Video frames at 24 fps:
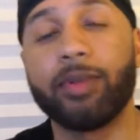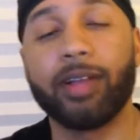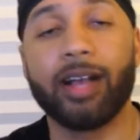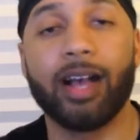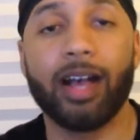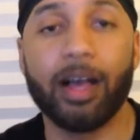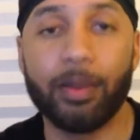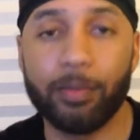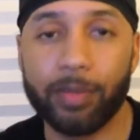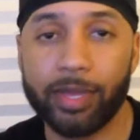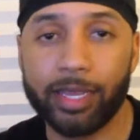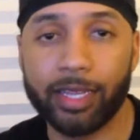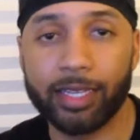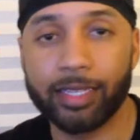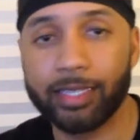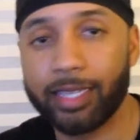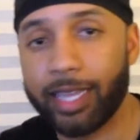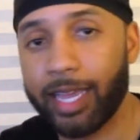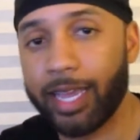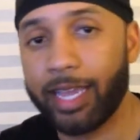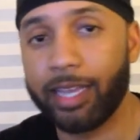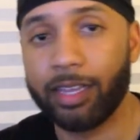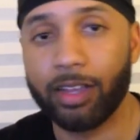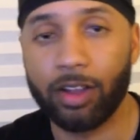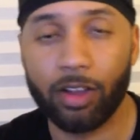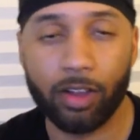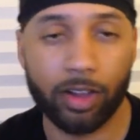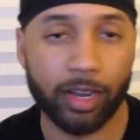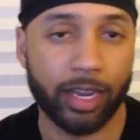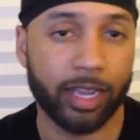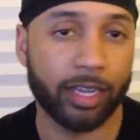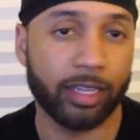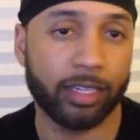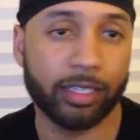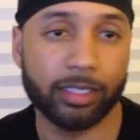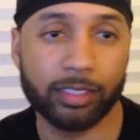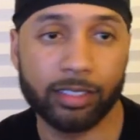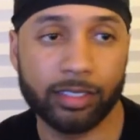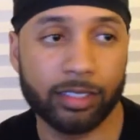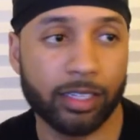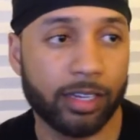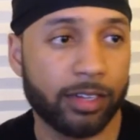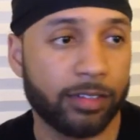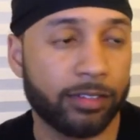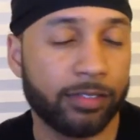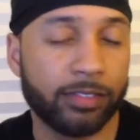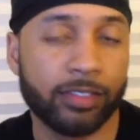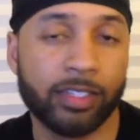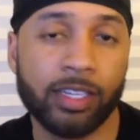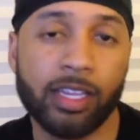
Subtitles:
comment, like, all that good stuff.